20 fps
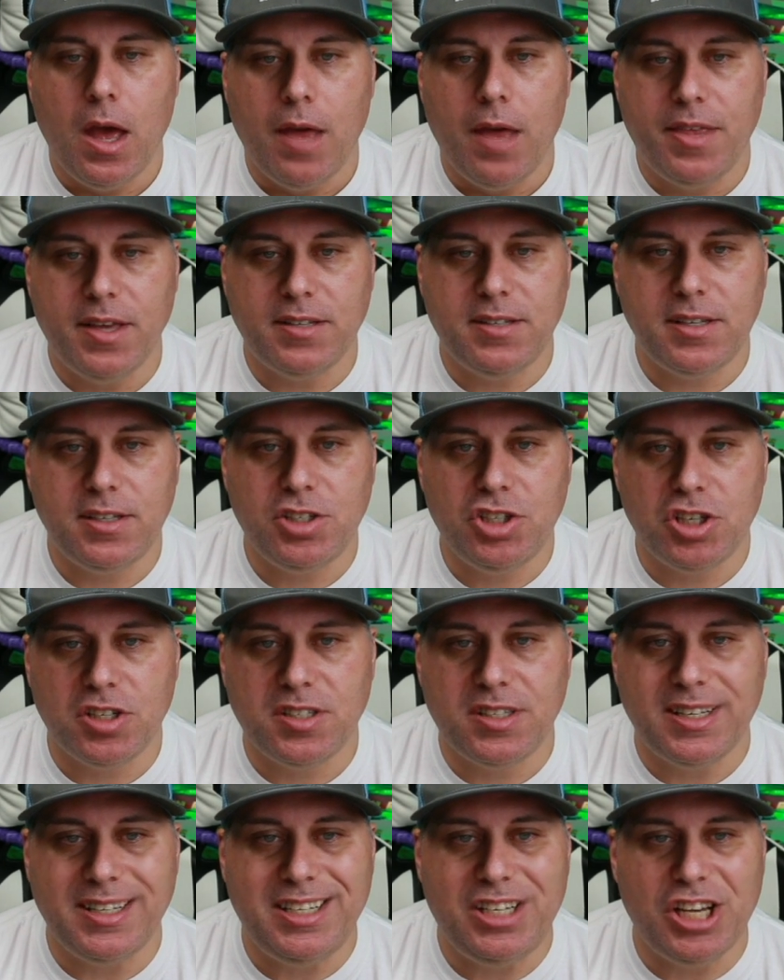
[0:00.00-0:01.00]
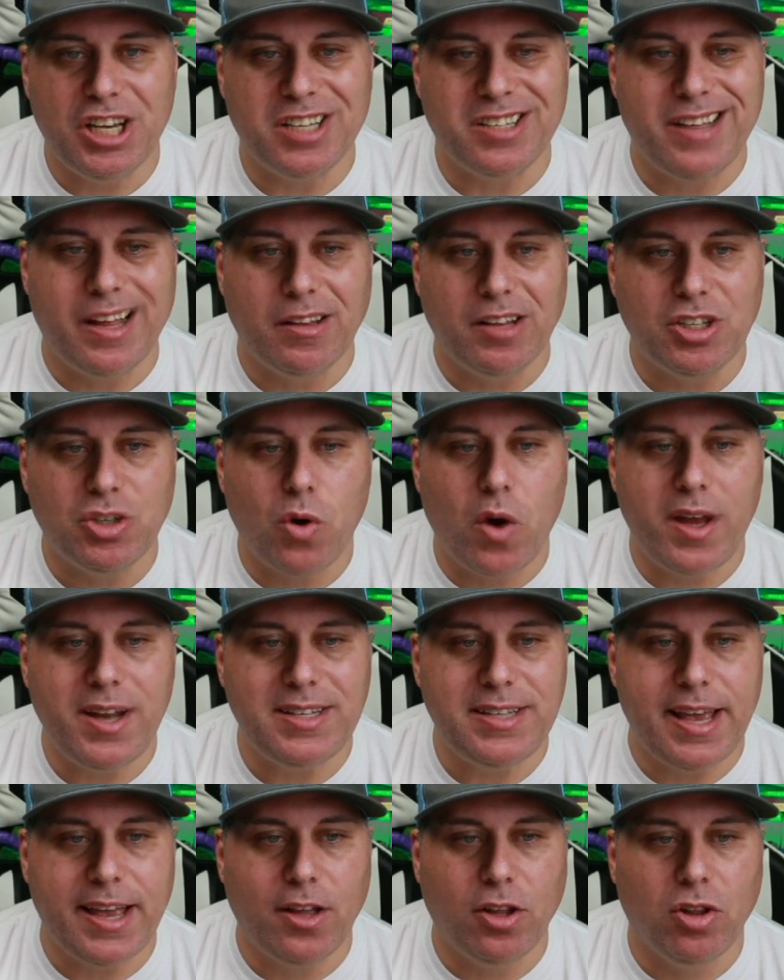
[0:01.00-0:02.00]
This is just a gist. Now let's go ahead and
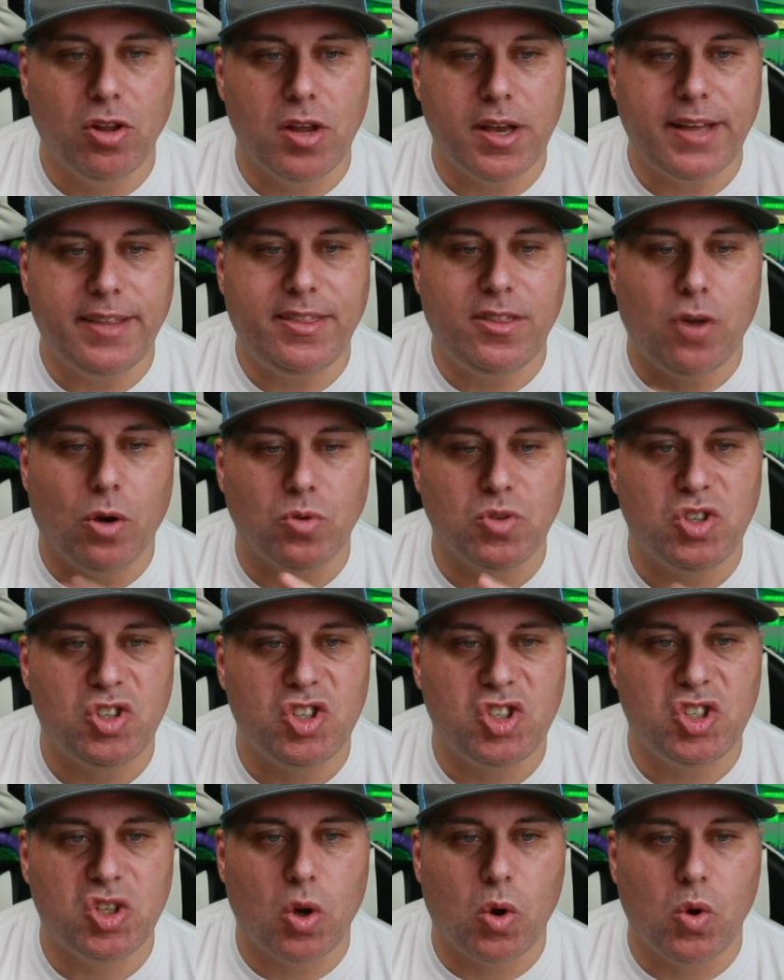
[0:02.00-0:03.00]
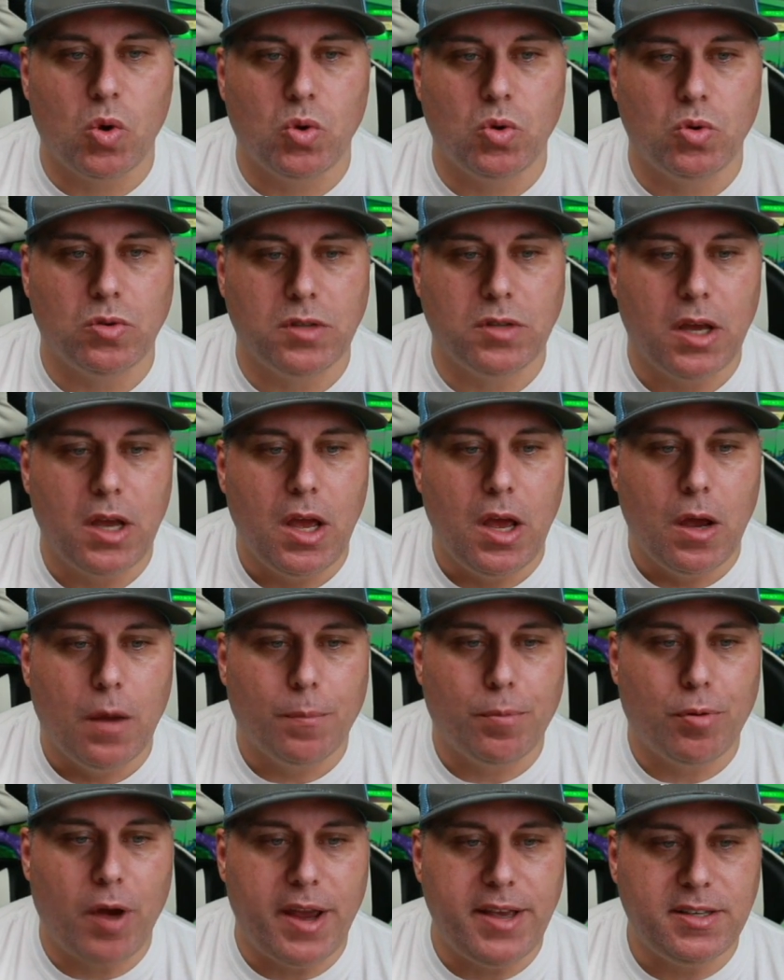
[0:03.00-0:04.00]
take a look at those sold
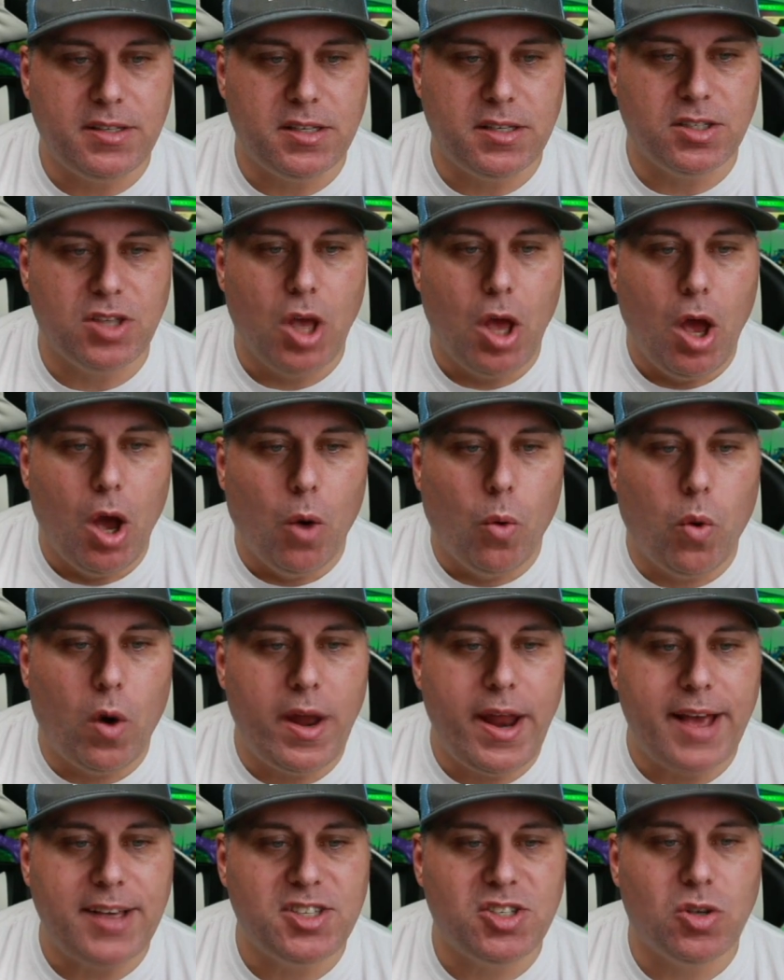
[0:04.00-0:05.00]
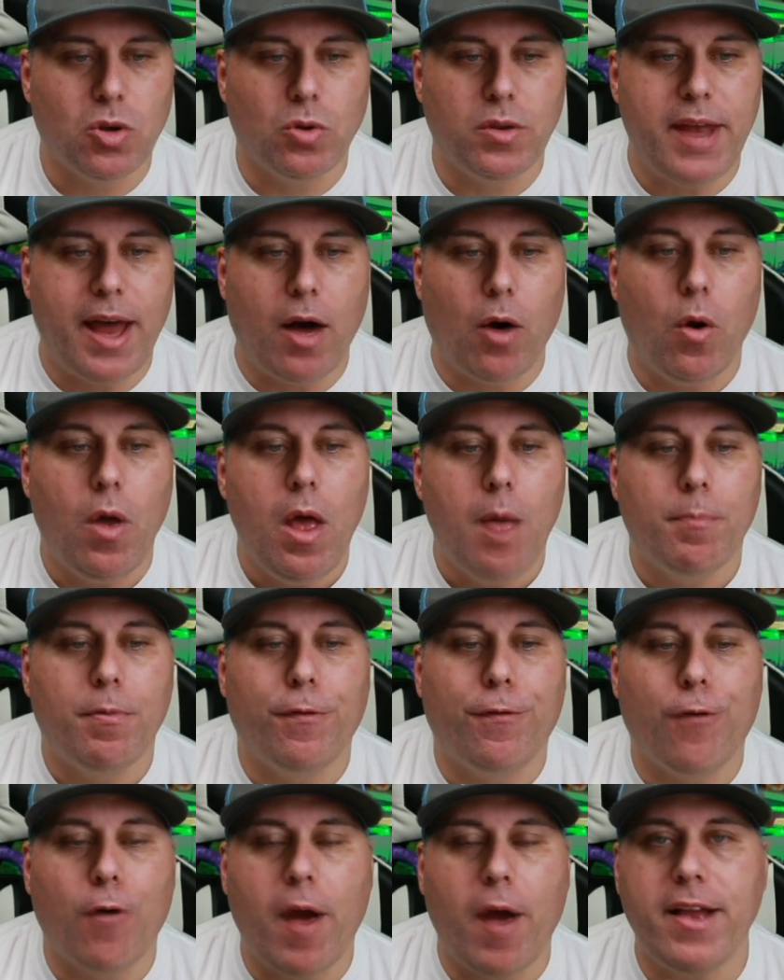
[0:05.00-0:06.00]
prices. What has sold? Now,
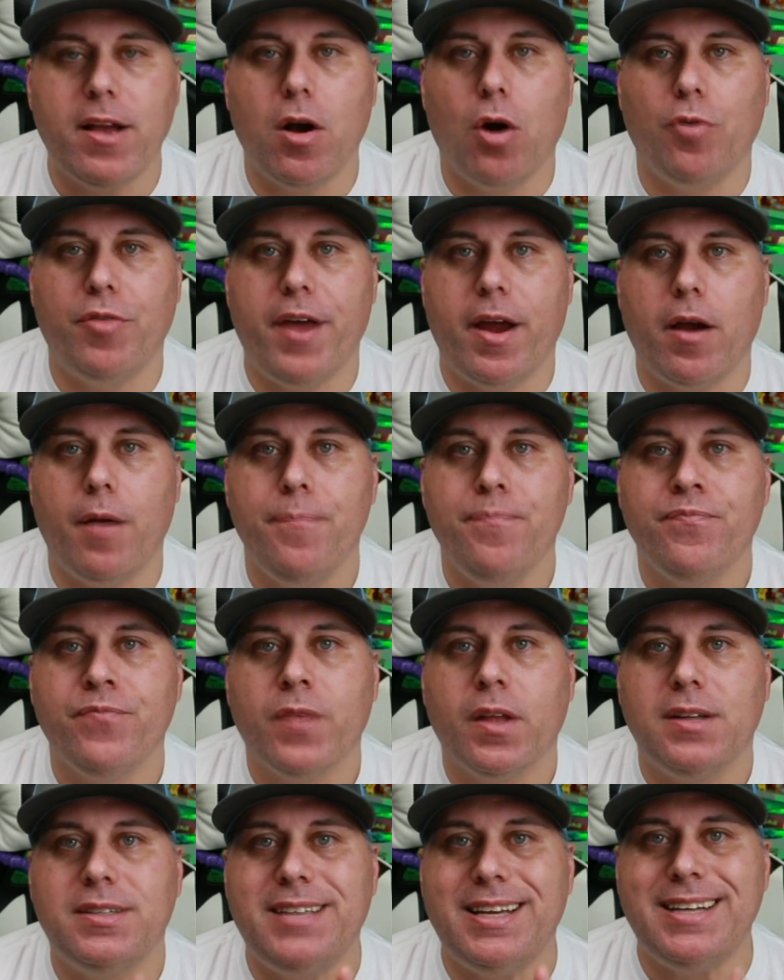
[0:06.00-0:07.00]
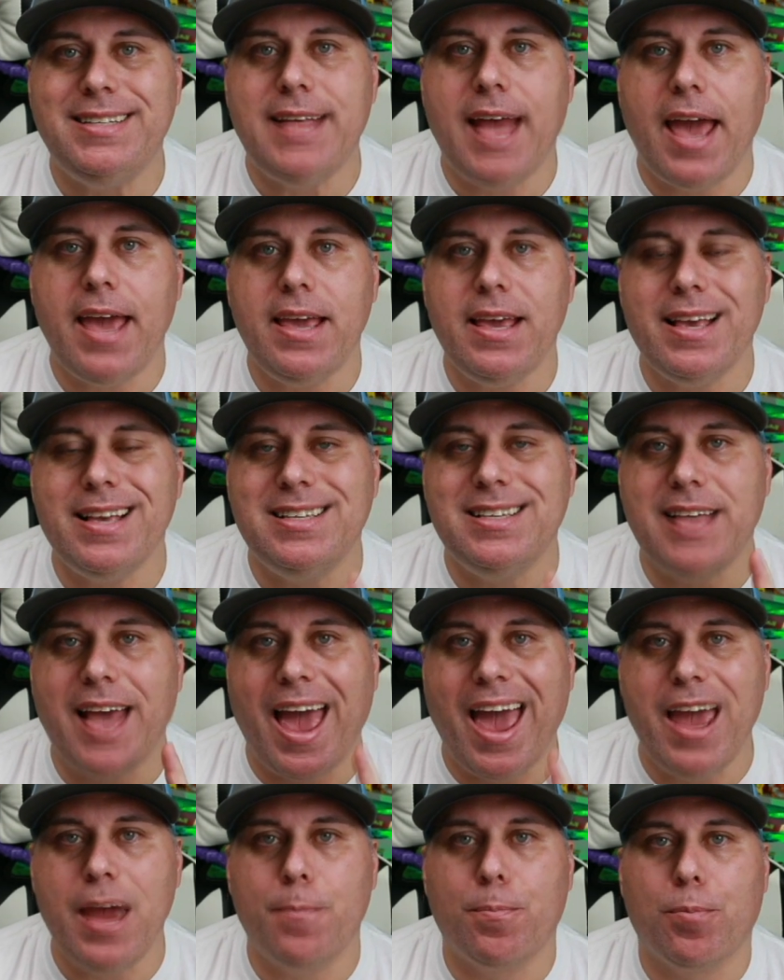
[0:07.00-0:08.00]
before I go there, today is
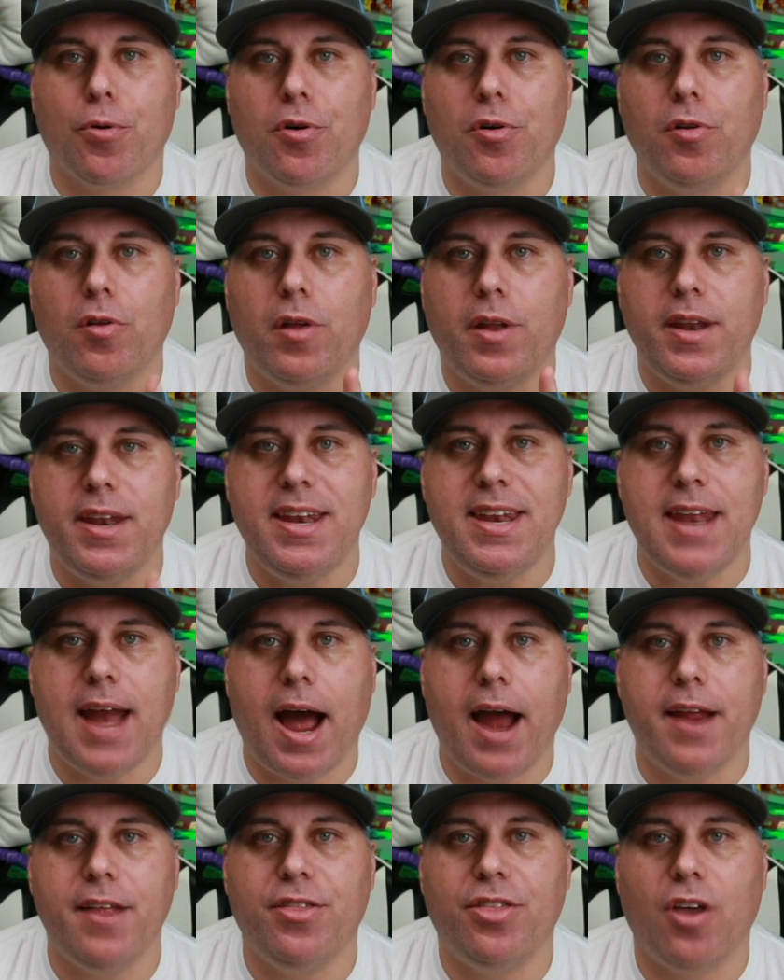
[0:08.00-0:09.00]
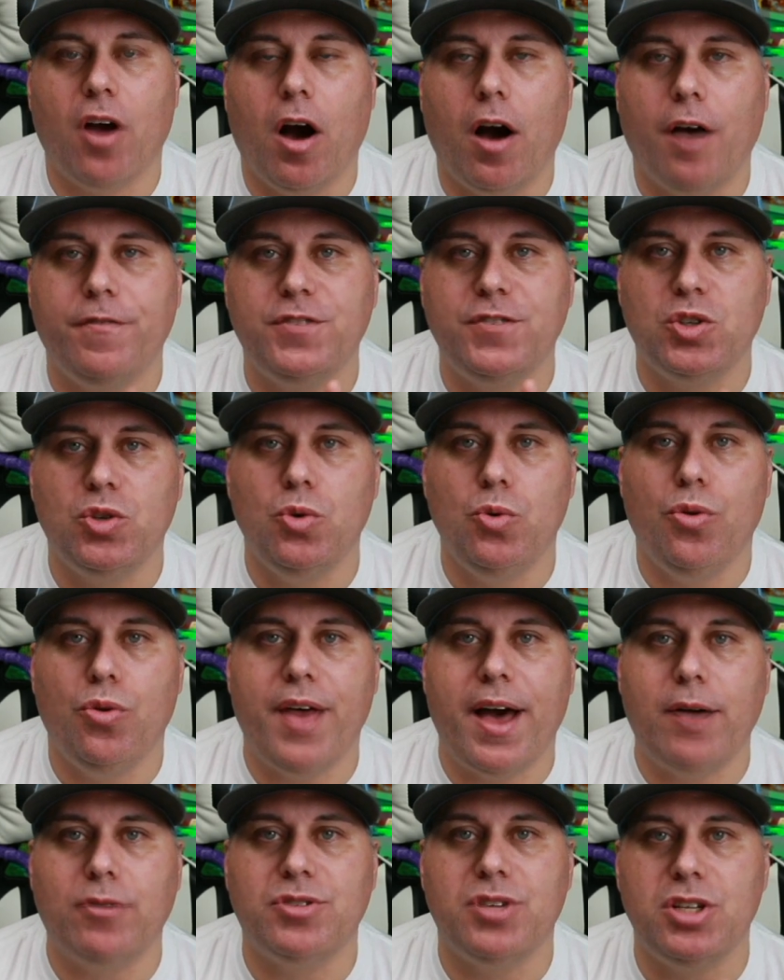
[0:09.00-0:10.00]
April 9th of
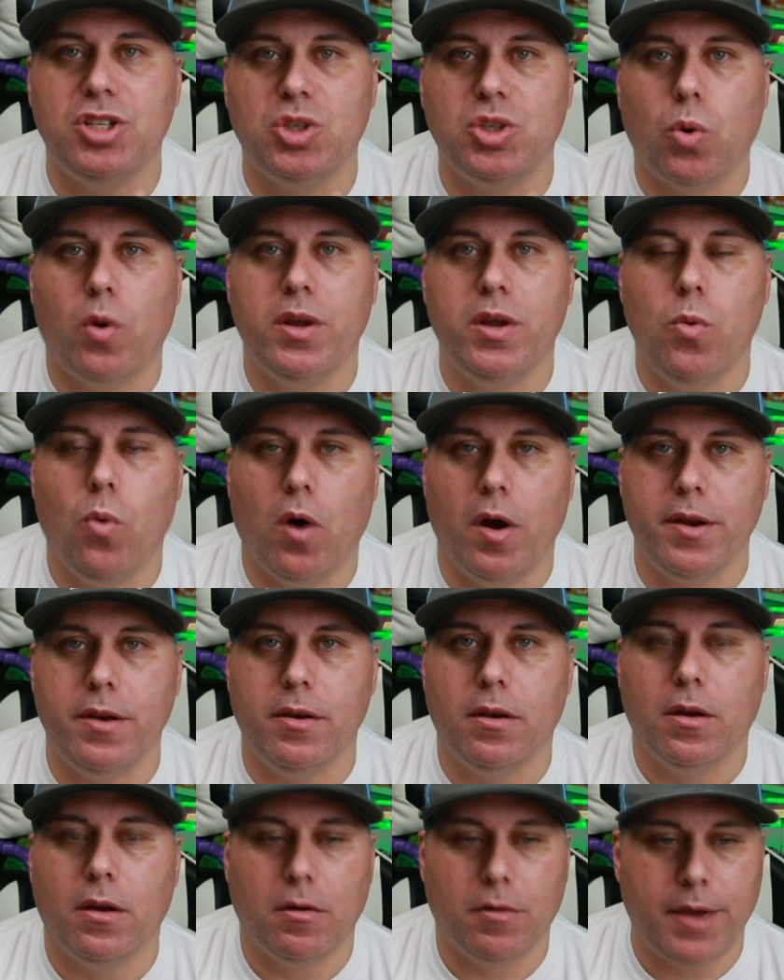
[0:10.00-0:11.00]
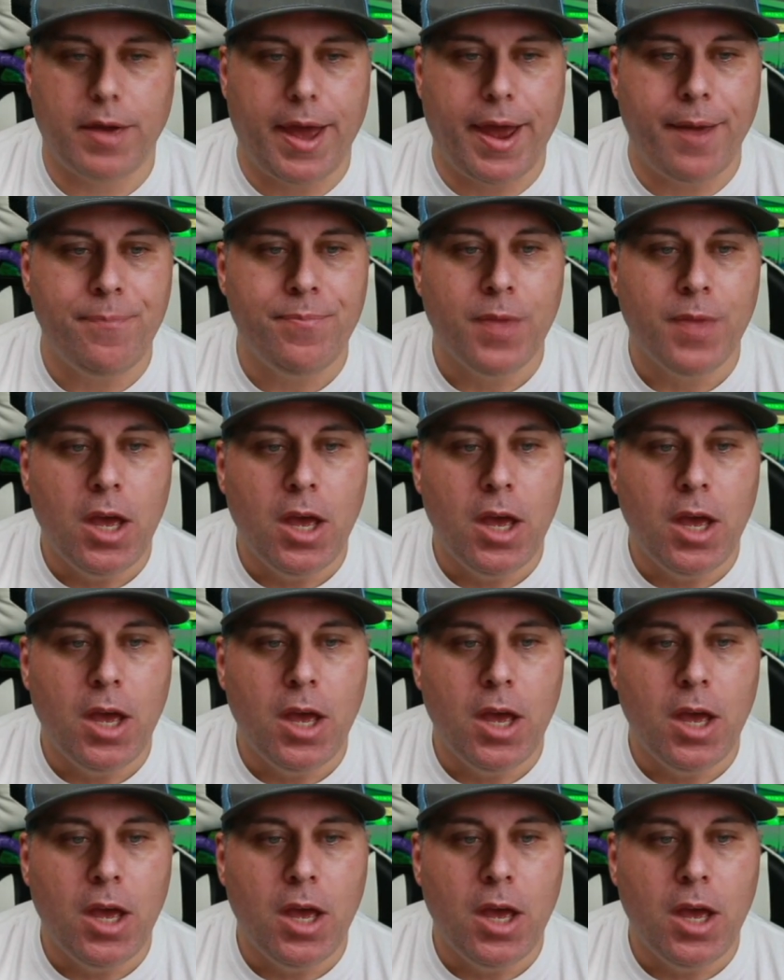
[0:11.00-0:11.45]
2021, okay?